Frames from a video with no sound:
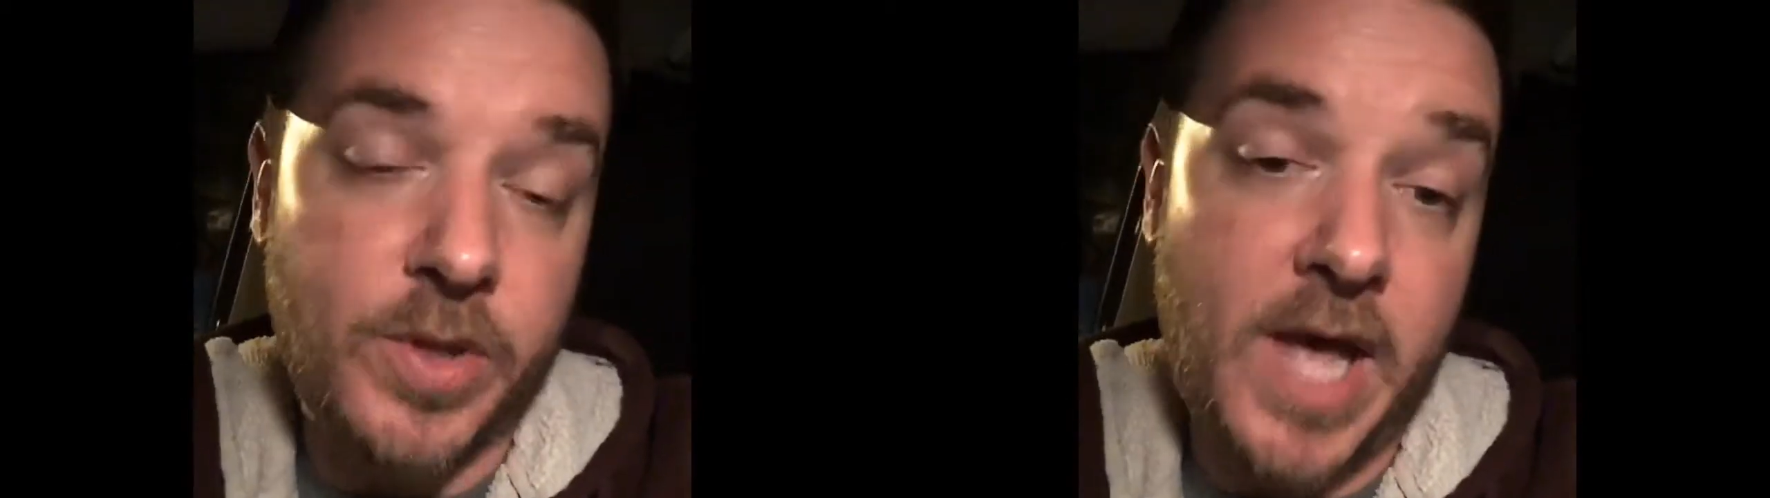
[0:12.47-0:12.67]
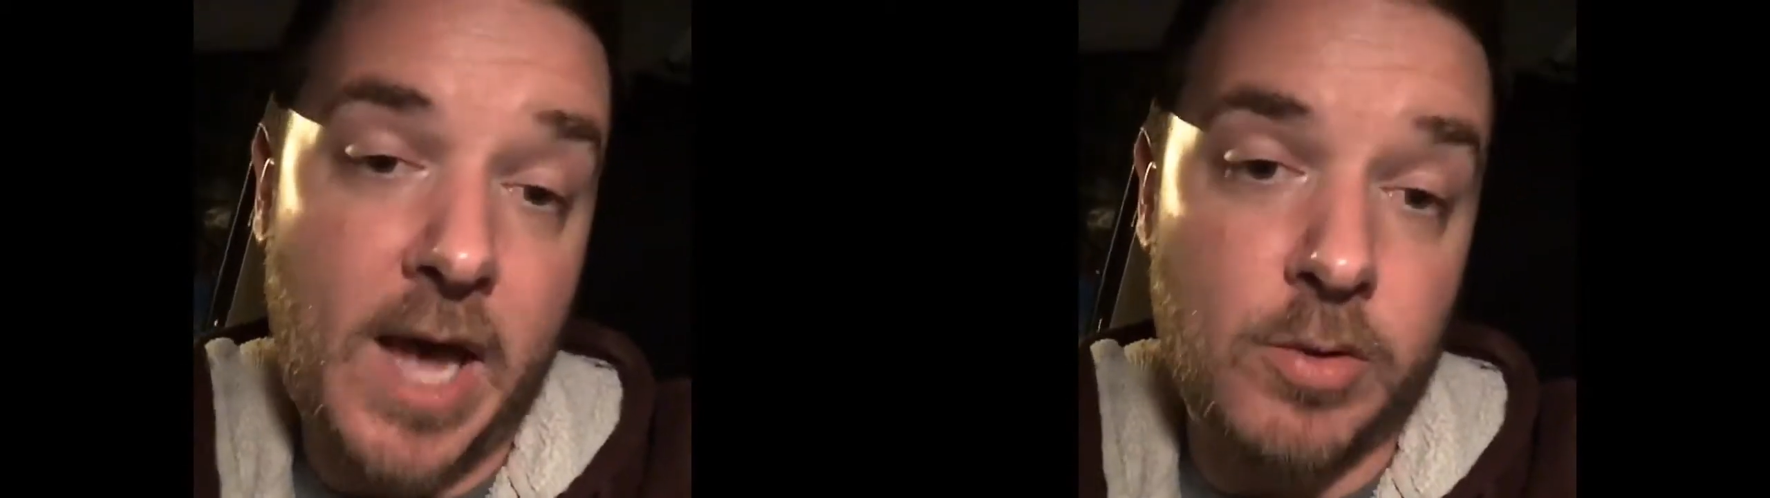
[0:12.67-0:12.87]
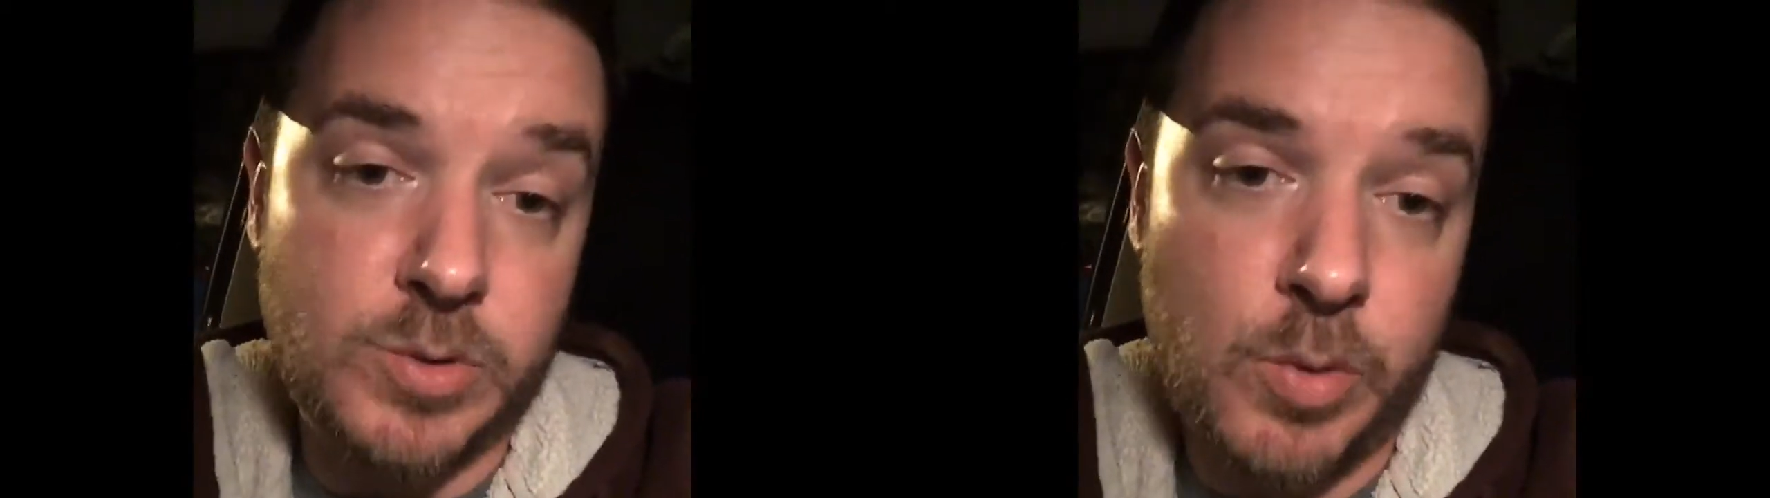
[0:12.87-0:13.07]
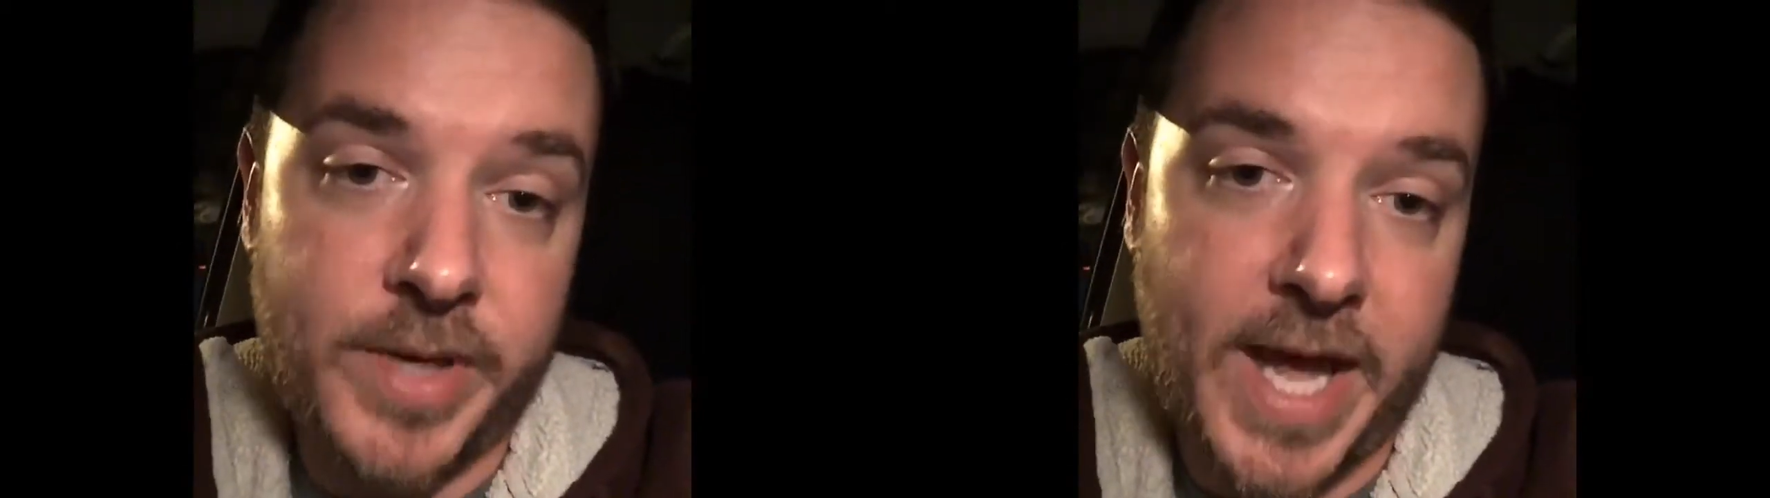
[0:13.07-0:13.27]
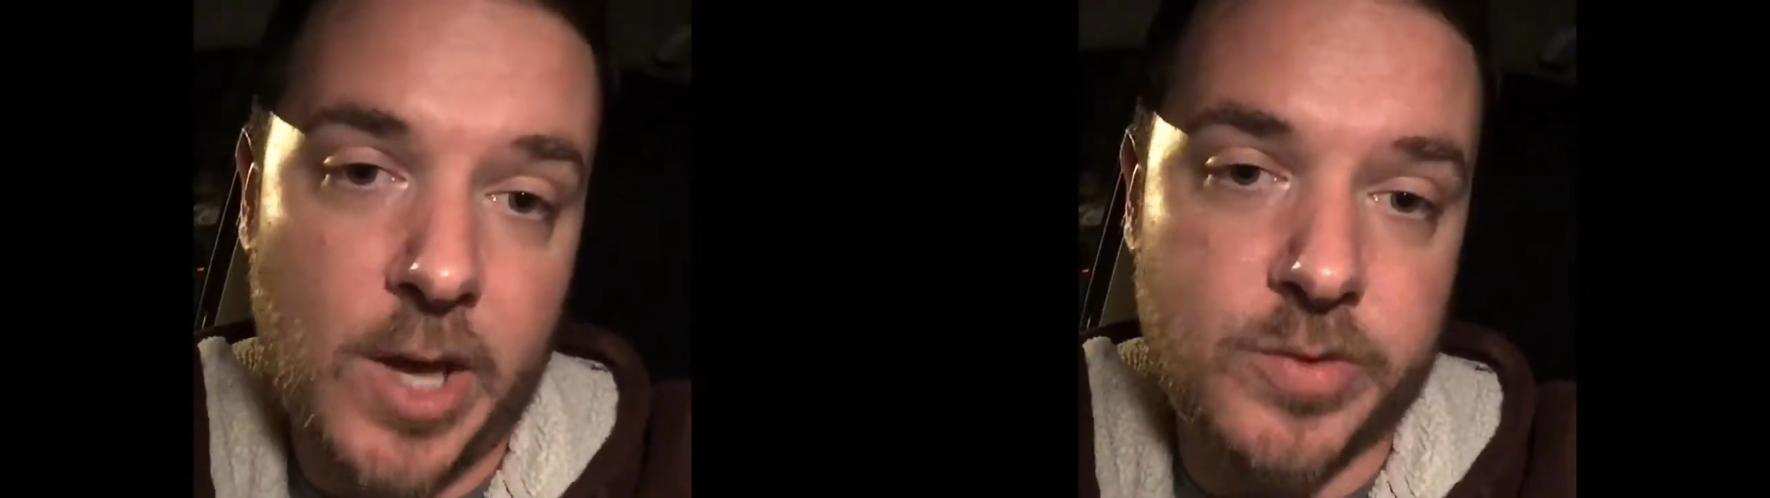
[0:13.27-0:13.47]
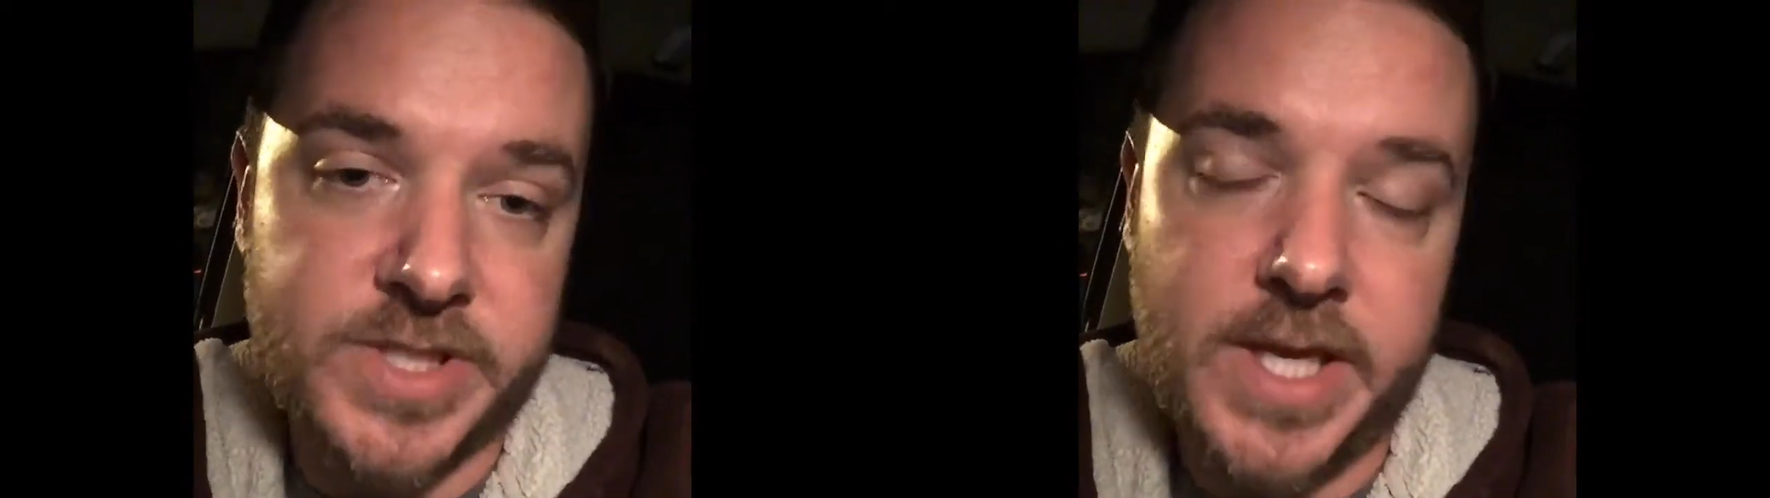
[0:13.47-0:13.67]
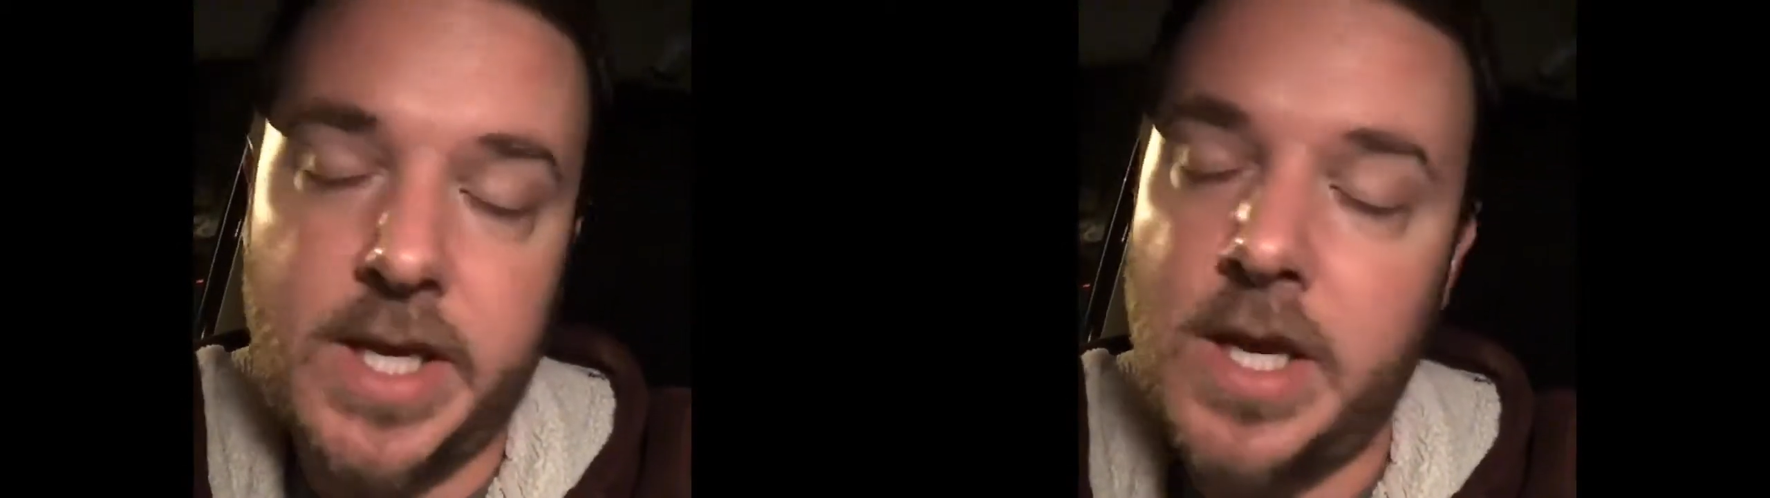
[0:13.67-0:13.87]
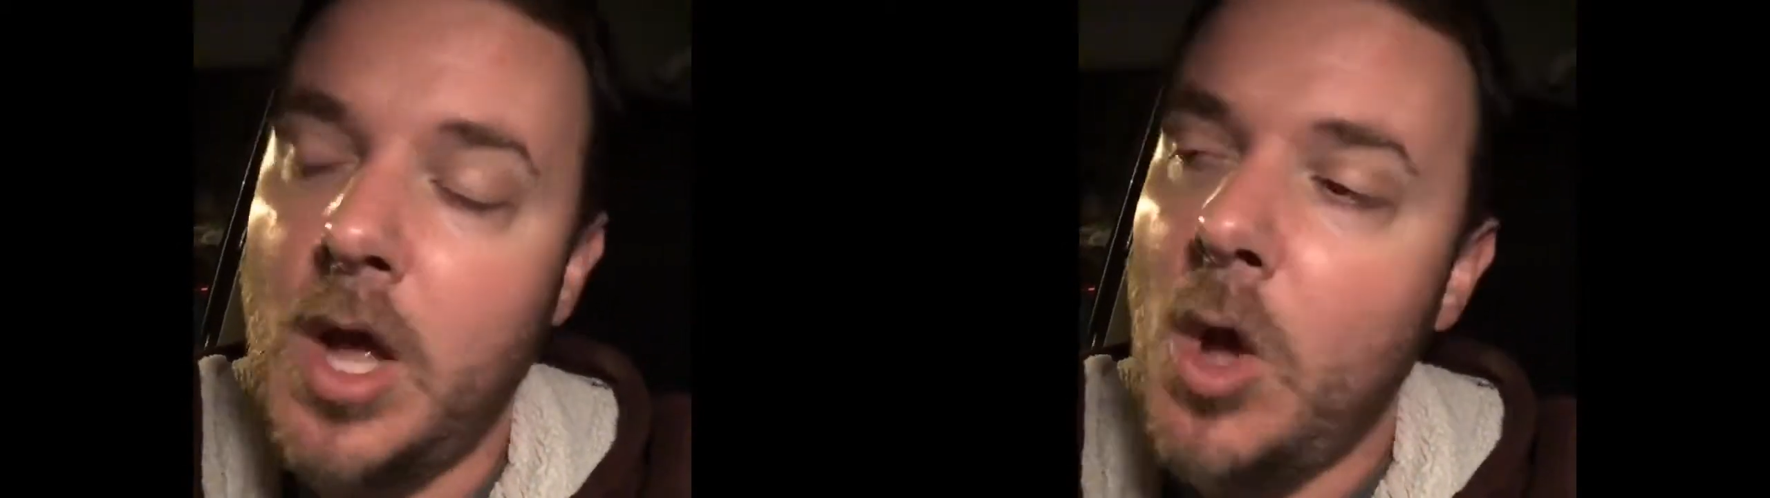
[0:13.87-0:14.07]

Congresswoman AOC,